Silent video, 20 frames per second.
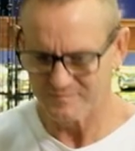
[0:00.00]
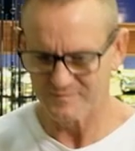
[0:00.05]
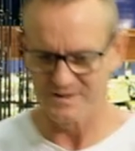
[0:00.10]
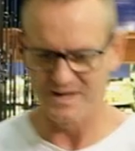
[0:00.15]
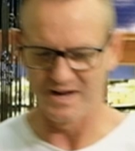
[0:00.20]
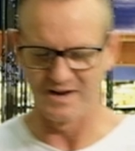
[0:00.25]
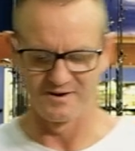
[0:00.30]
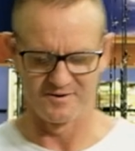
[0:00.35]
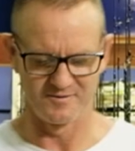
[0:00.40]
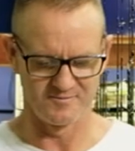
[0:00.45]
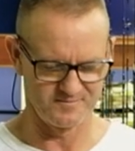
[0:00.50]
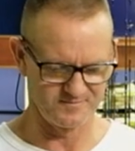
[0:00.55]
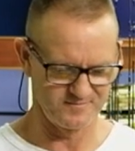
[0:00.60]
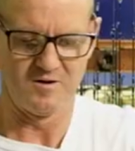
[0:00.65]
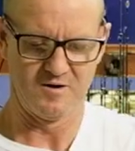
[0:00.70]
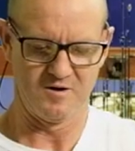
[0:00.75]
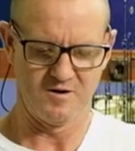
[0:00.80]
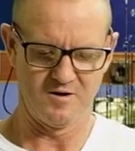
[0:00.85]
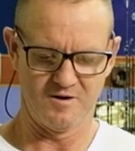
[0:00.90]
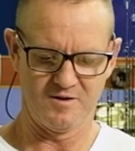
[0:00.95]
Done.
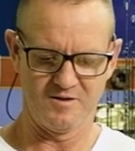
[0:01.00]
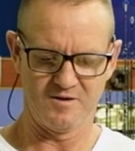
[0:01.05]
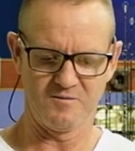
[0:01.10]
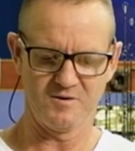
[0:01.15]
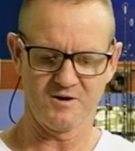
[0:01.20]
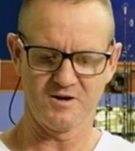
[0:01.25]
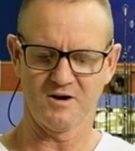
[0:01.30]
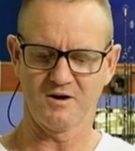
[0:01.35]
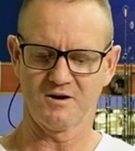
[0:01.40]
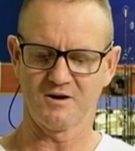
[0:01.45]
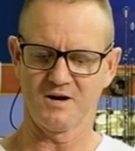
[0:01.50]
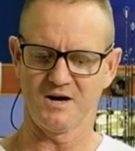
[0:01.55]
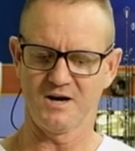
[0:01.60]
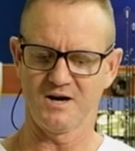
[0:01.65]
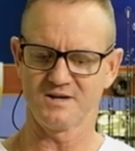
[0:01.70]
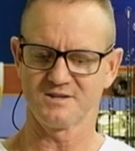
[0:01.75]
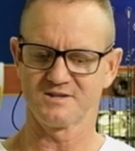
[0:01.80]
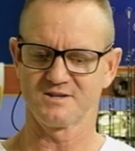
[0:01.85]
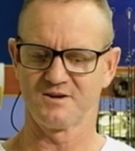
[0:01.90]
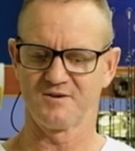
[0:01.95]
And there we go,
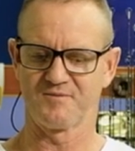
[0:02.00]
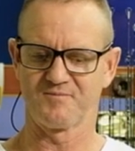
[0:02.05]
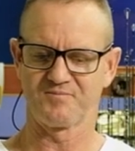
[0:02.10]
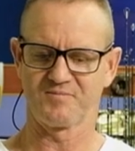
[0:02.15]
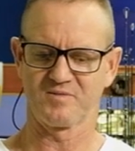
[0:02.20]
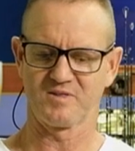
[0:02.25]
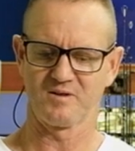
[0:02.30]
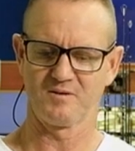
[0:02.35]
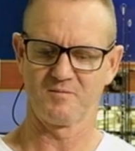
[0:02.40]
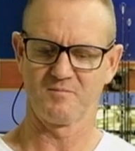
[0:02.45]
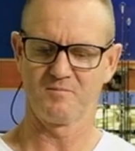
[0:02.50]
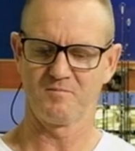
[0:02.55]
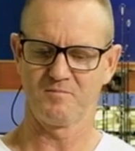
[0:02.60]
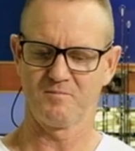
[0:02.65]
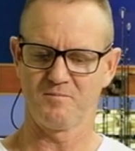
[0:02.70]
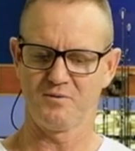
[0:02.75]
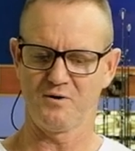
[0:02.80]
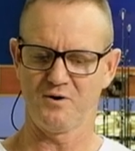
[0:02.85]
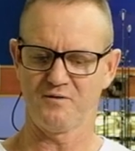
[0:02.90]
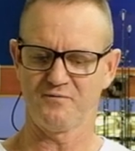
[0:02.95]
guys,
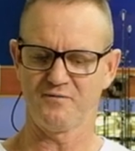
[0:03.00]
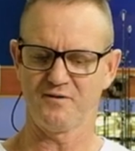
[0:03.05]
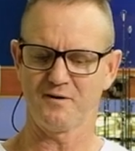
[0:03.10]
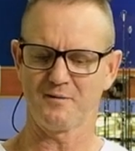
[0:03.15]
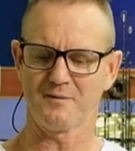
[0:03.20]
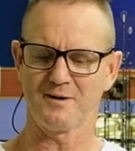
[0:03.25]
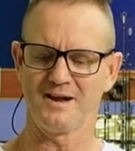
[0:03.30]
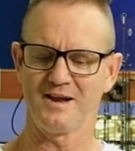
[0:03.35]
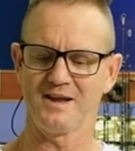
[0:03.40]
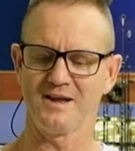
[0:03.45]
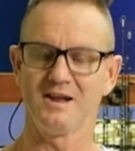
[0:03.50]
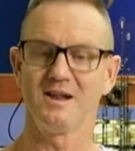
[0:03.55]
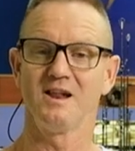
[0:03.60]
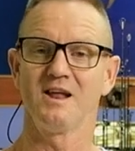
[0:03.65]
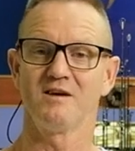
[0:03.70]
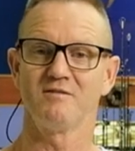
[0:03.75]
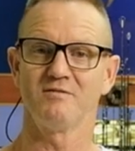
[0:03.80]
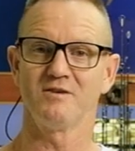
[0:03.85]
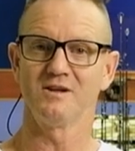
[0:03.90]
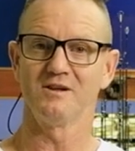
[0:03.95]
perfectly
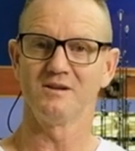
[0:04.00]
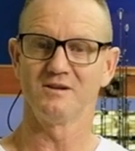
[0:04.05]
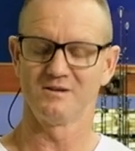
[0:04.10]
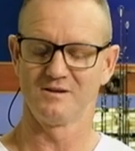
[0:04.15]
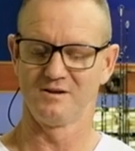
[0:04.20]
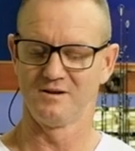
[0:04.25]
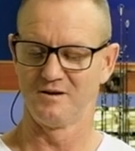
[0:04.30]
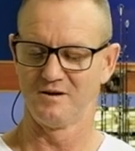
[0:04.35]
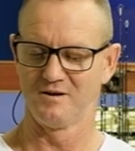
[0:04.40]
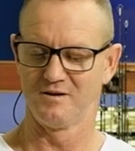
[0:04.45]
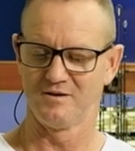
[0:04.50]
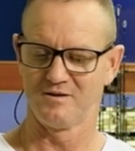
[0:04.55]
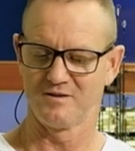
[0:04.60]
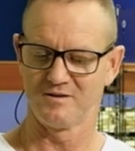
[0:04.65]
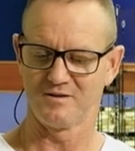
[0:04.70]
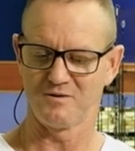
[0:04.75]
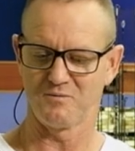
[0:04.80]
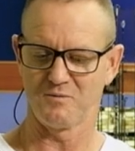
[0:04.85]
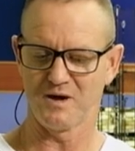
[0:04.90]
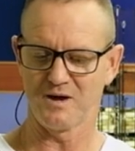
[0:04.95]
level
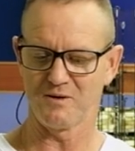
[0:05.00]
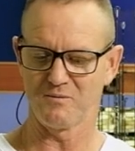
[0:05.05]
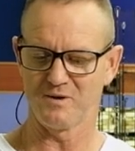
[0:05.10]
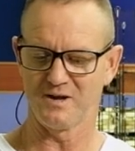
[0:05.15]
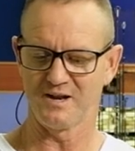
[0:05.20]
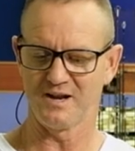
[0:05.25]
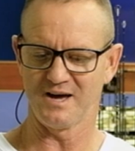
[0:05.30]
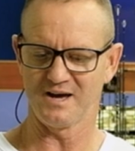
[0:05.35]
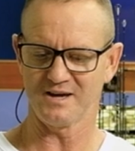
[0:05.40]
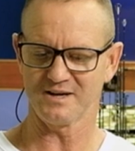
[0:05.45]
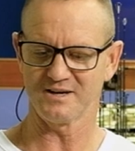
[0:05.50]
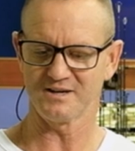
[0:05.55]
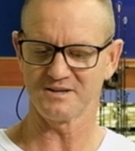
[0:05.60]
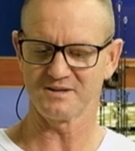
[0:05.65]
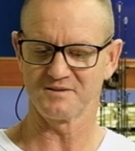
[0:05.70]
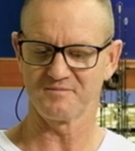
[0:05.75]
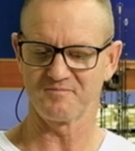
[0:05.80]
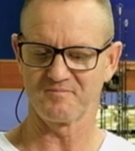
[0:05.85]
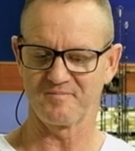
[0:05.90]
the way we like it.